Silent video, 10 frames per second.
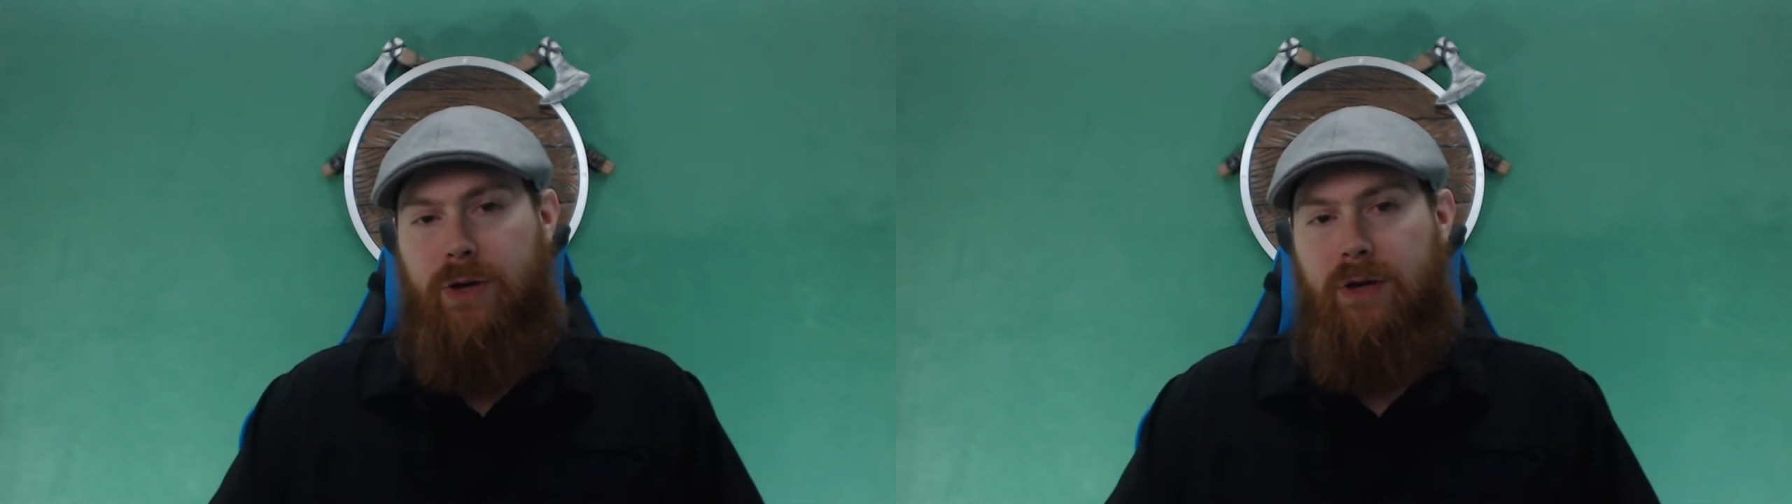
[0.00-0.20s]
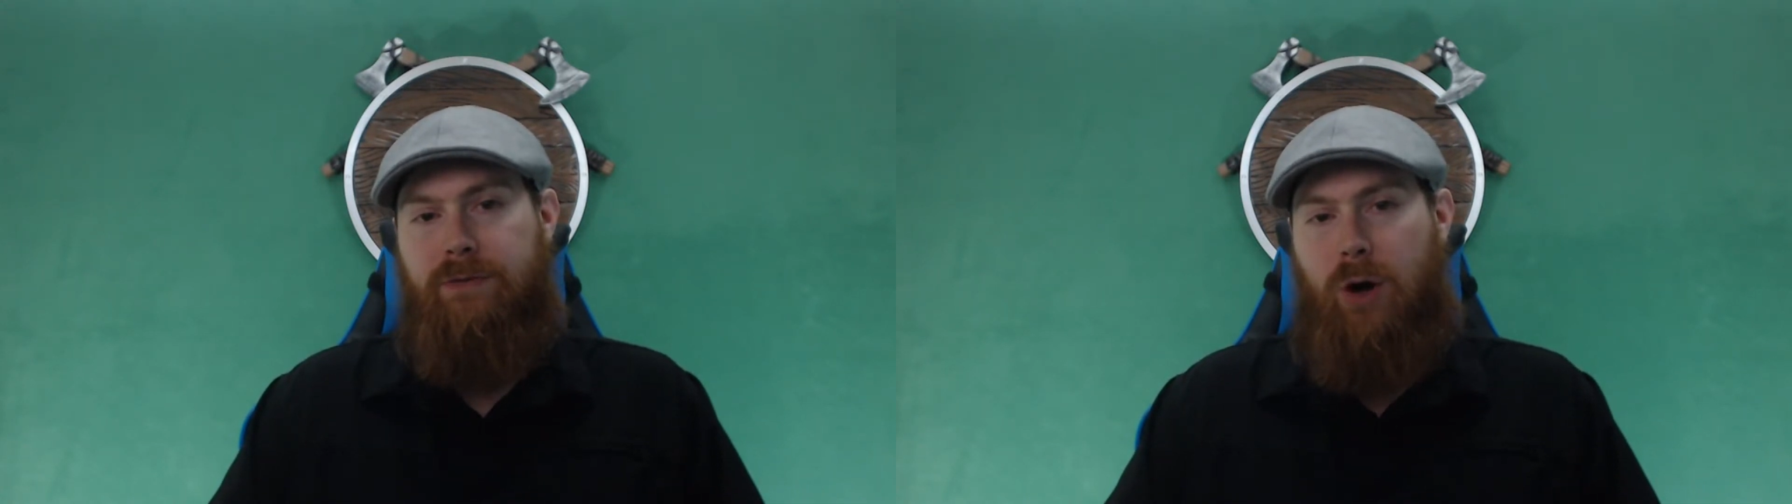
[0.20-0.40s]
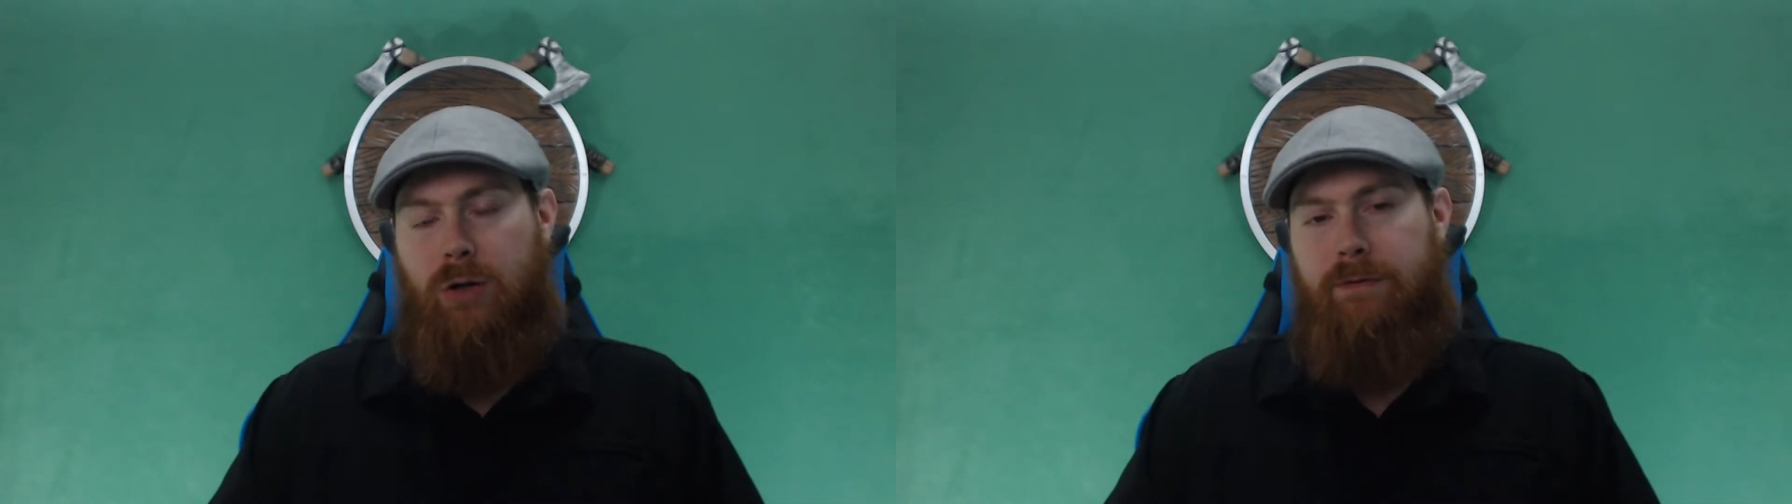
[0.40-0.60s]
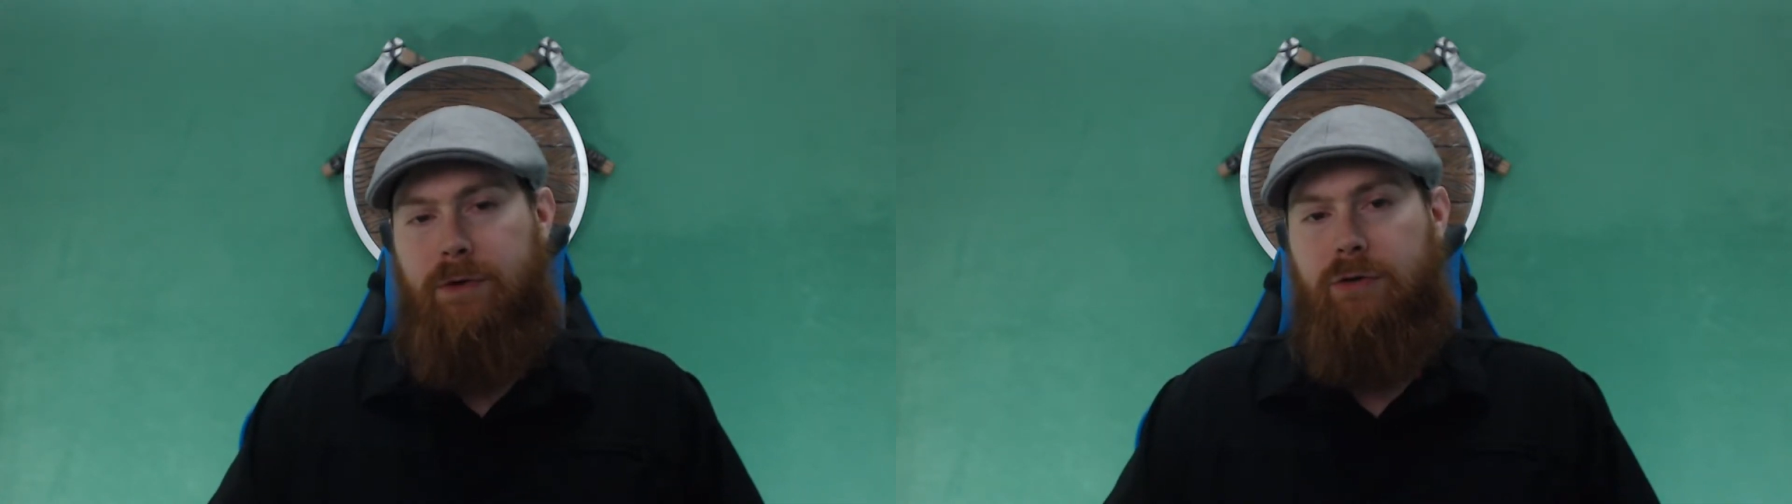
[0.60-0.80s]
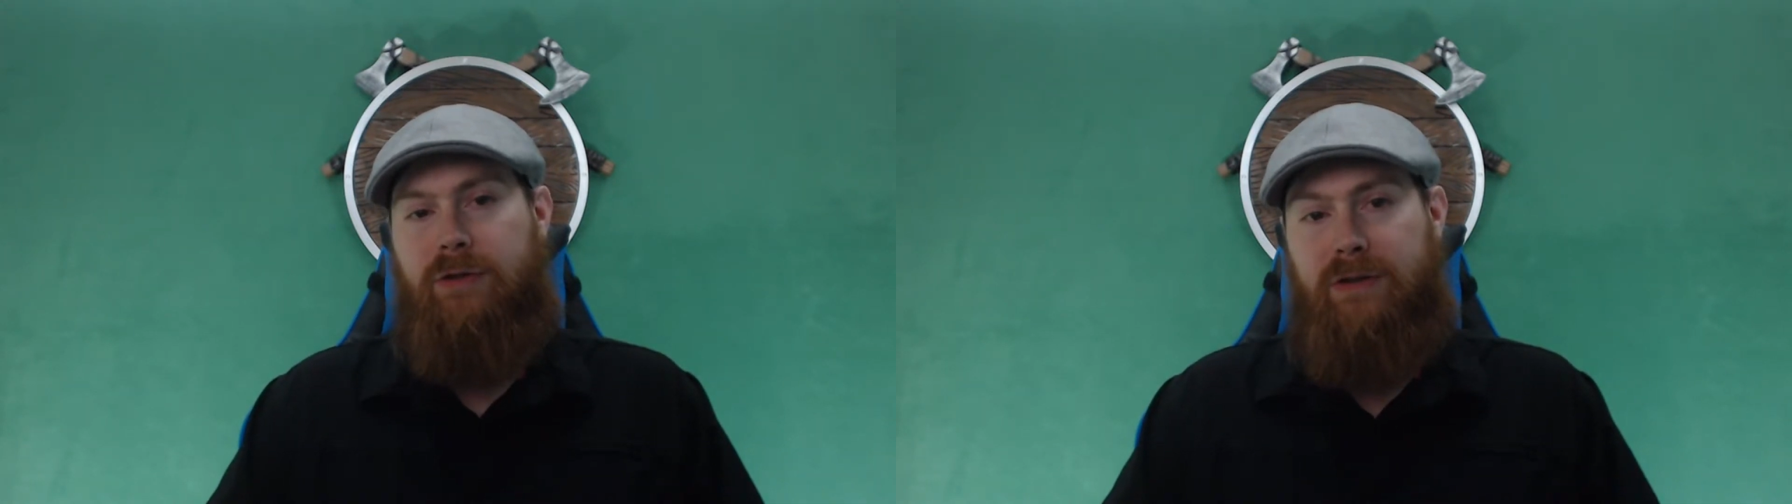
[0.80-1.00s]
of all of your
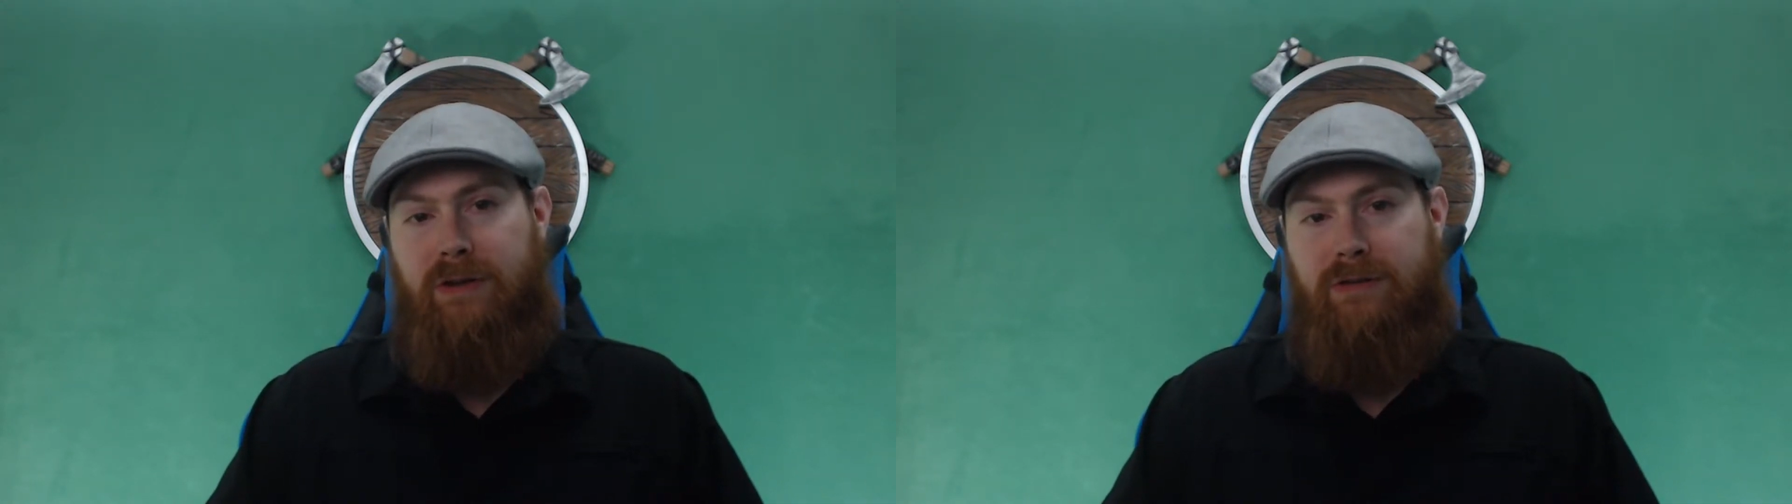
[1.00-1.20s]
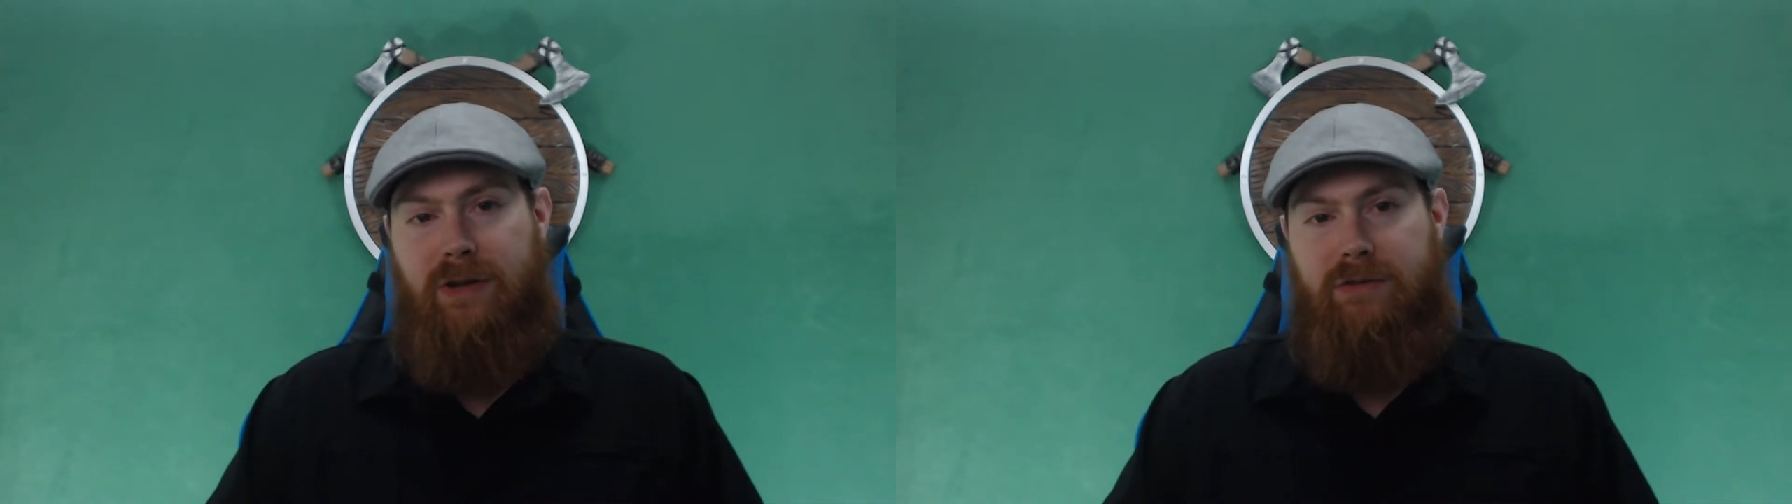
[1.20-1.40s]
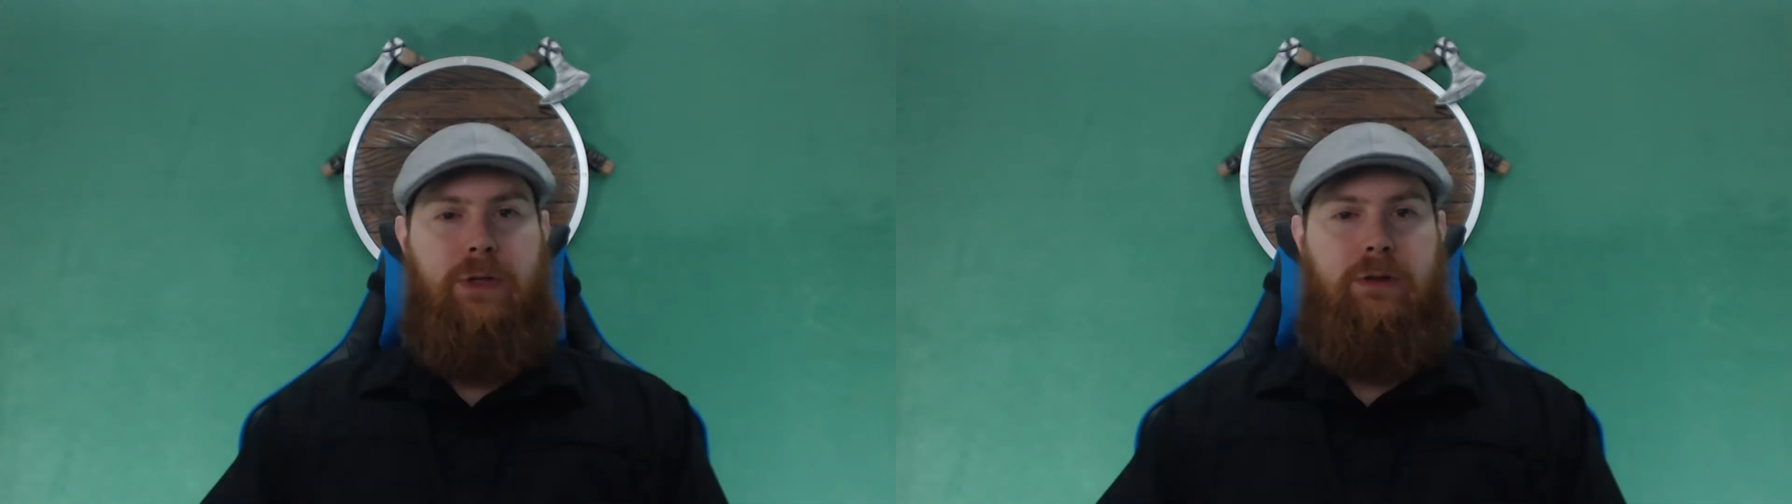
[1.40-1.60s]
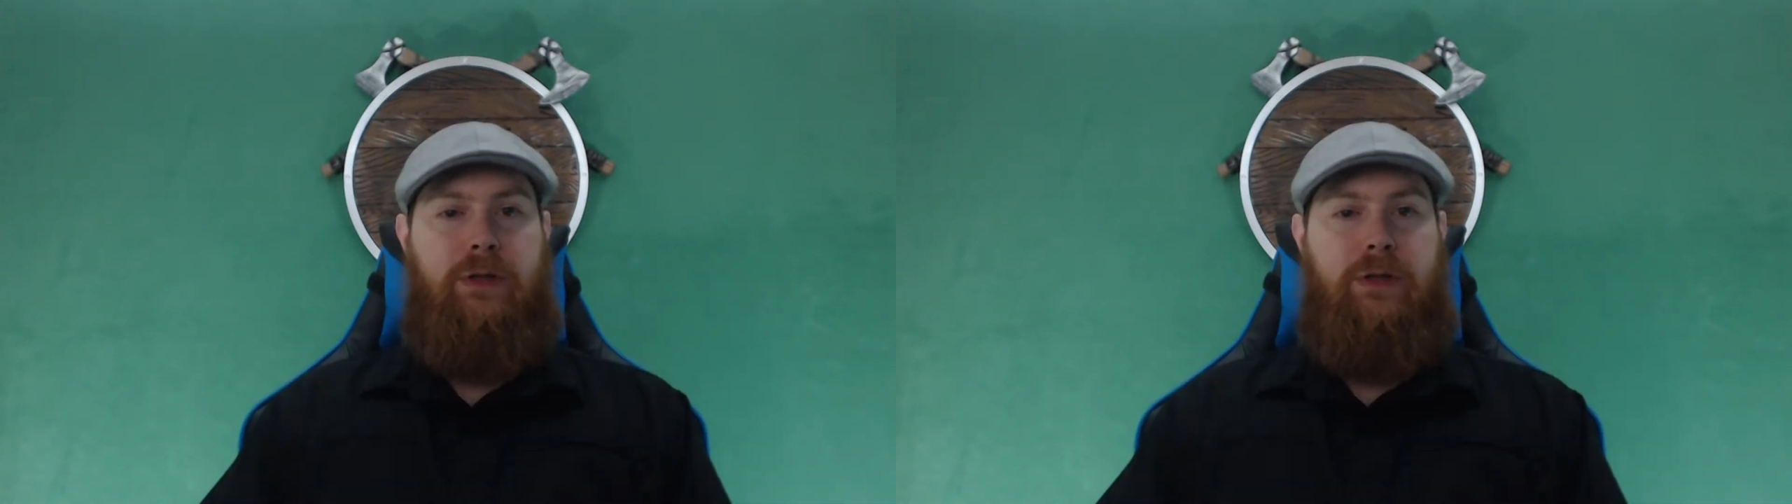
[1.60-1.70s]
statistics.